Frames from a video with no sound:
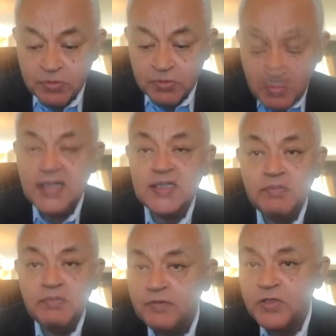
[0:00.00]
has
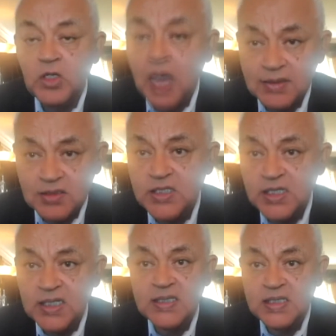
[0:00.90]
made them even
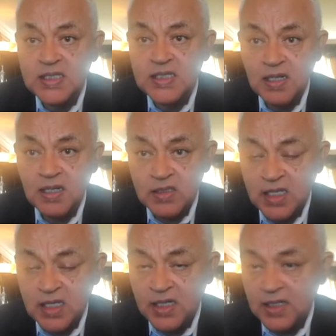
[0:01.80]
contradict
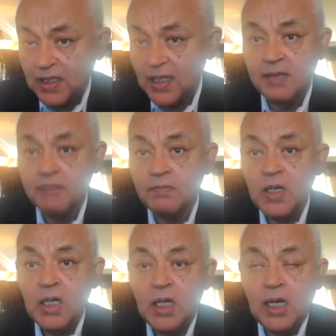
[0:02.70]
their claim.
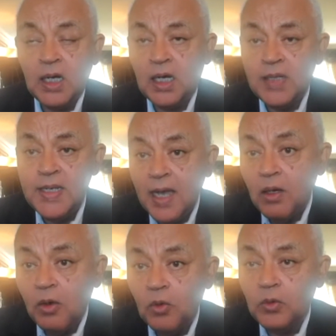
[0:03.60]

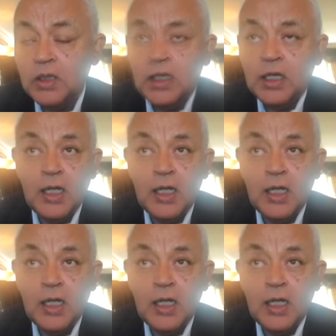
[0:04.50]
Now,